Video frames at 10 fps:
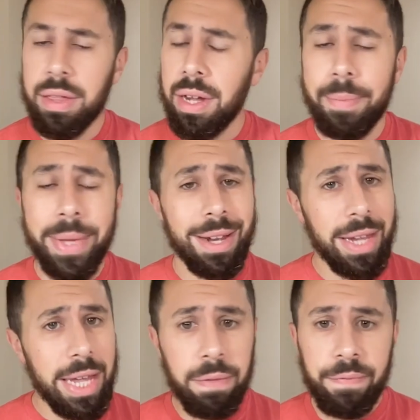He's going to be at
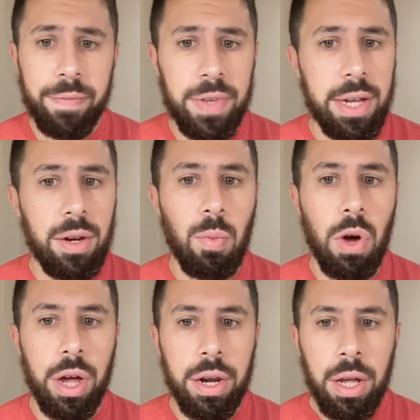least 15 to
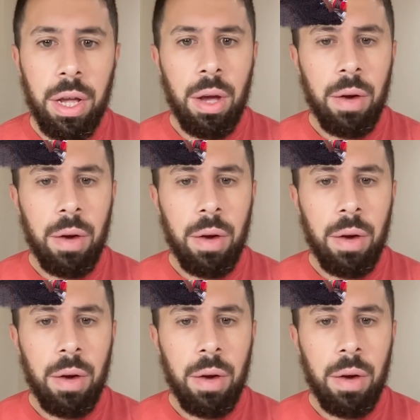1.